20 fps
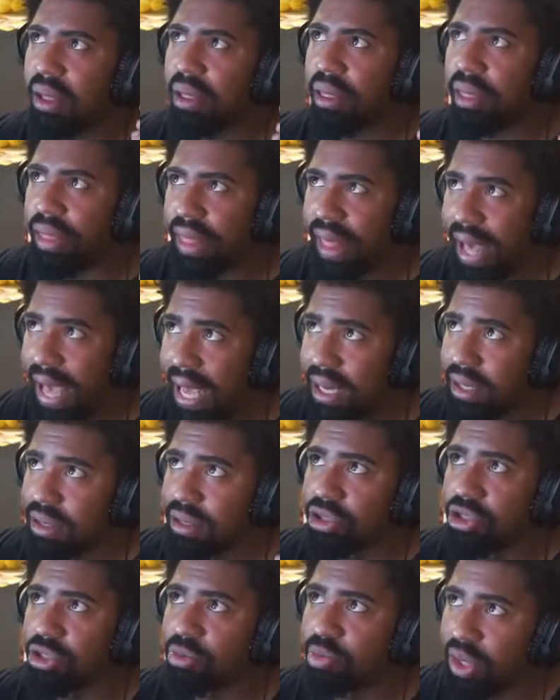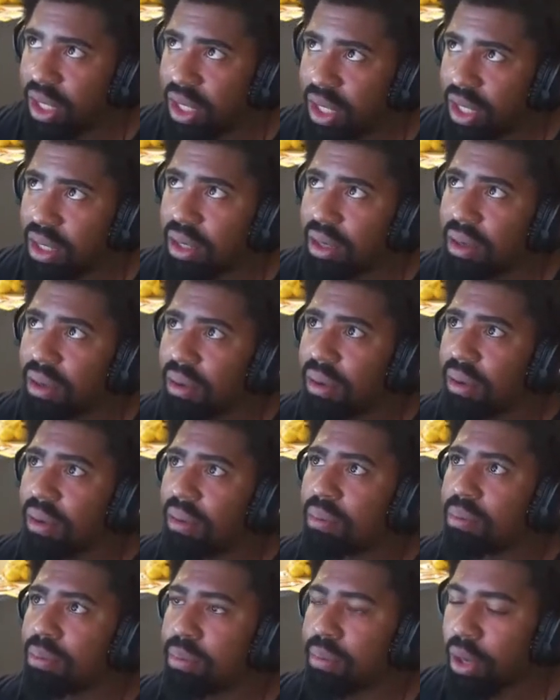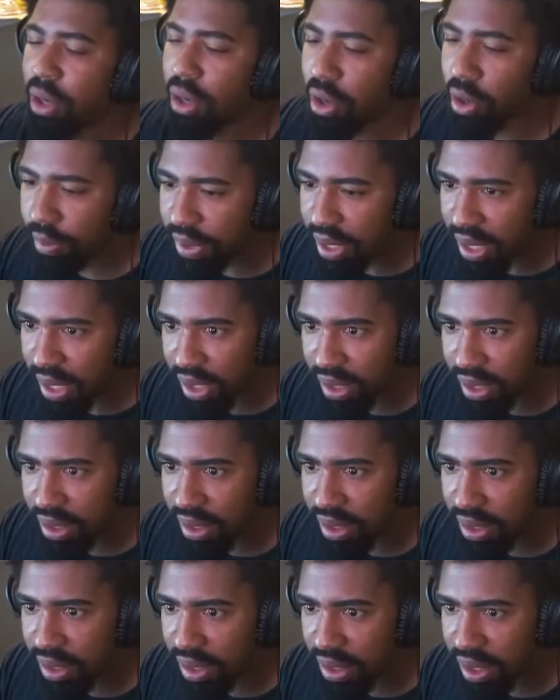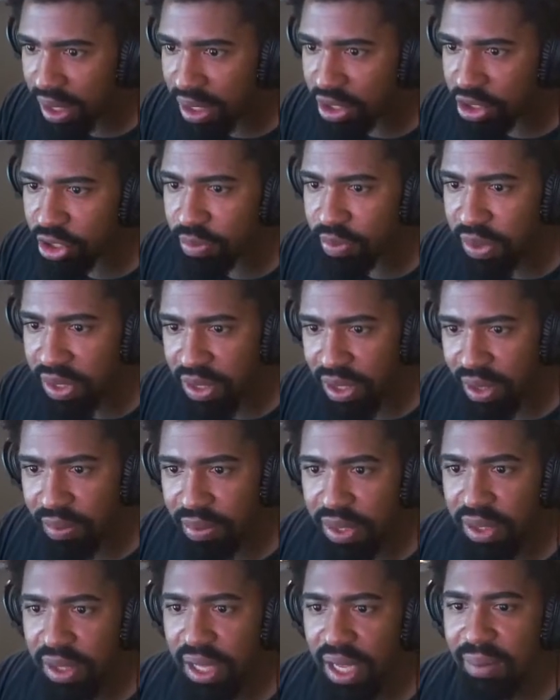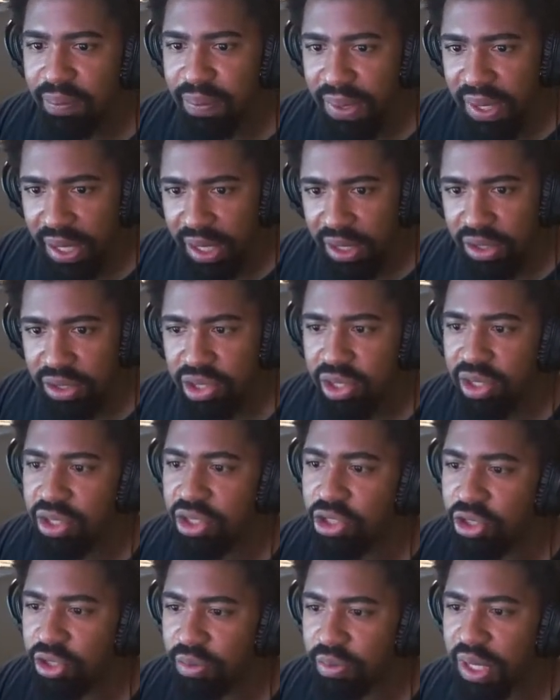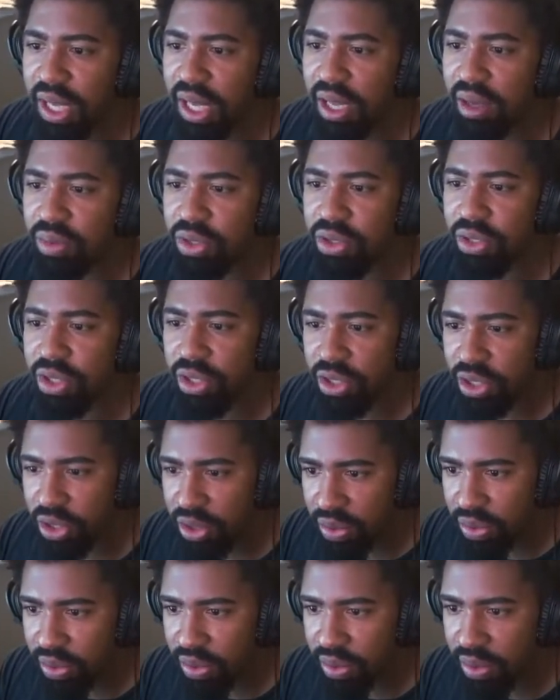That should be permanent. It should be something that players should be able to do.